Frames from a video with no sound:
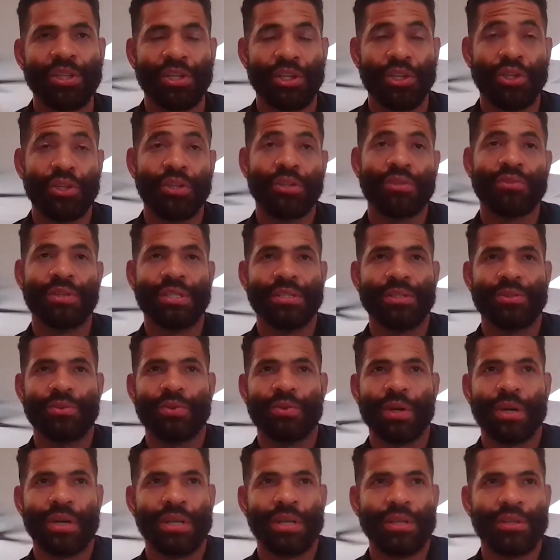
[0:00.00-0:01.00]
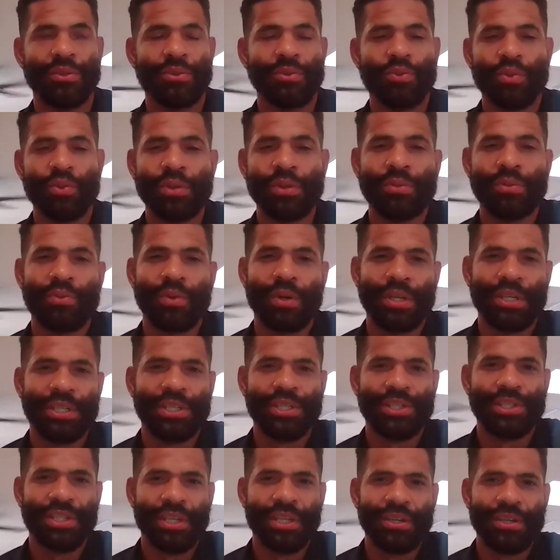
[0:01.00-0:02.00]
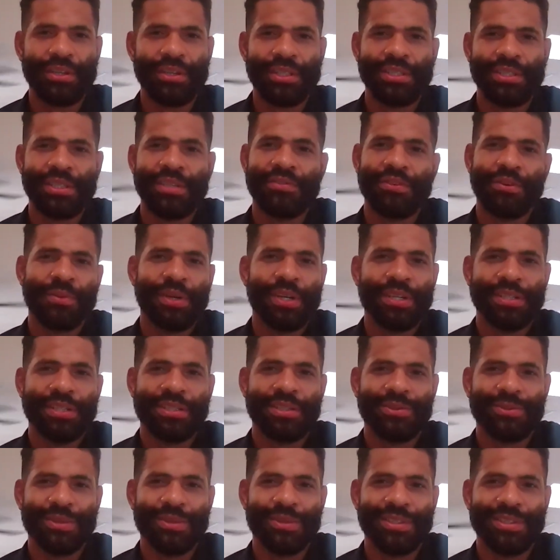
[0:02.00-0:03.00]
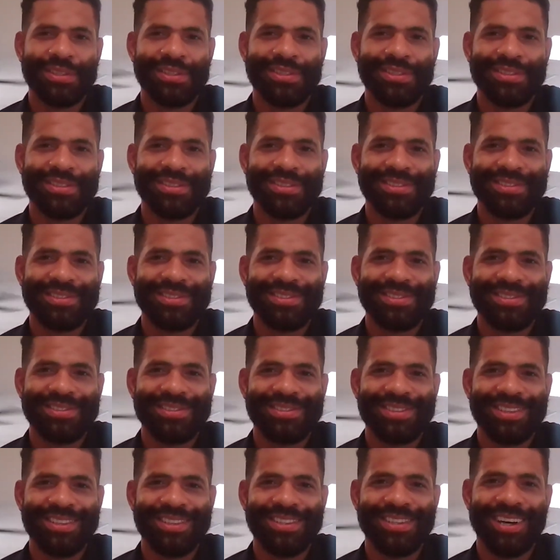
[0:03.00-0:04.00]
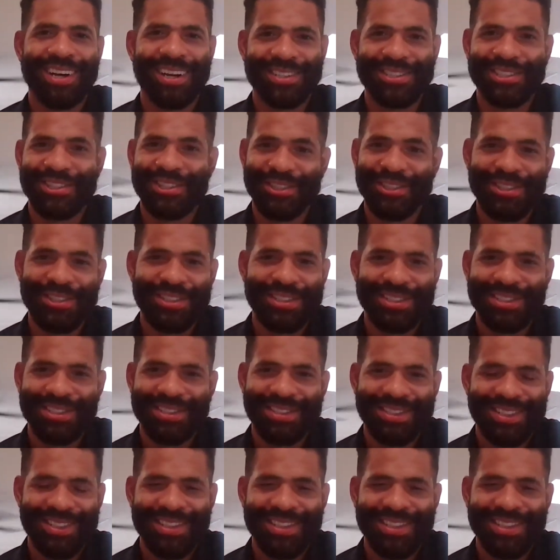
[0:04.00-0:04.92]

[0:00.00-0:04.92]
good reason why you wouldn't want to share this information with the doctors.